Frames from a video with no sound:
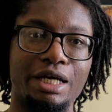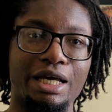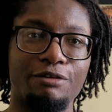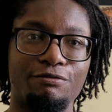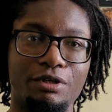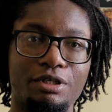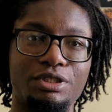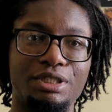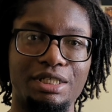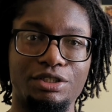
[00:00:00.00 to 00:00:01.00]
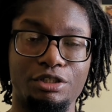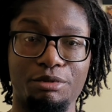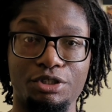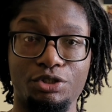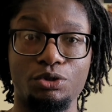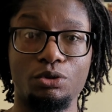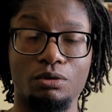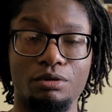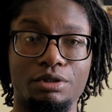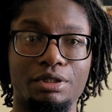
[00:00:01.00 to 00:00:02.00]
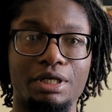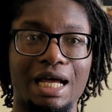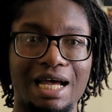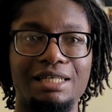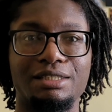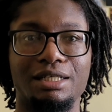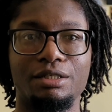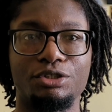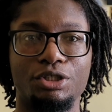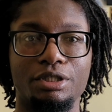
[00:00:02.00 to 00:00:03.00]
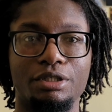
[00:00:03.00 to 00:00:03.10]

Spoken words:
it first needs to be stored as energy.